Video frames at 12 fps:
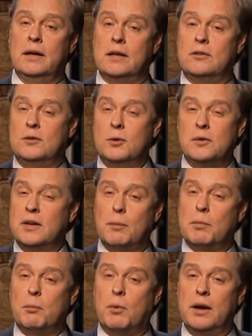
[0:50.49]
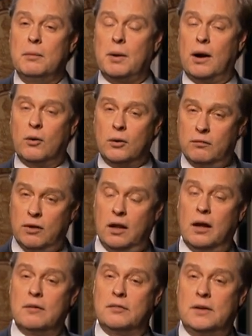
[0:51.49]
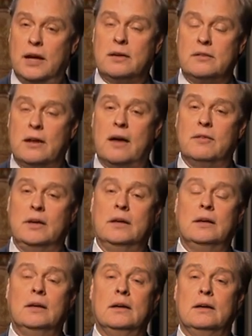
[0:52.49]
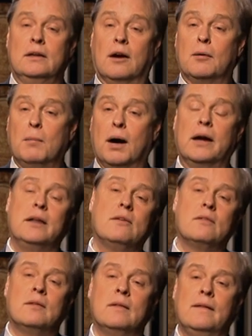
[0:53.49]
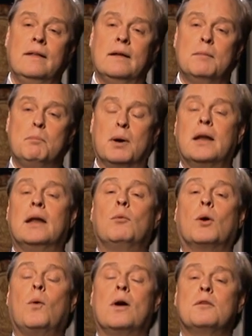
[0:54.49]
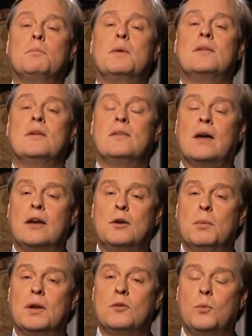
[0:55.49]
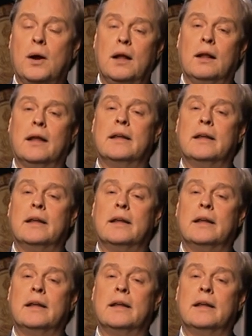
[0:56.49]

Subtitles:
It's using up the brain power of a lot of tech-savvy young minds, but it requires business acumen as well.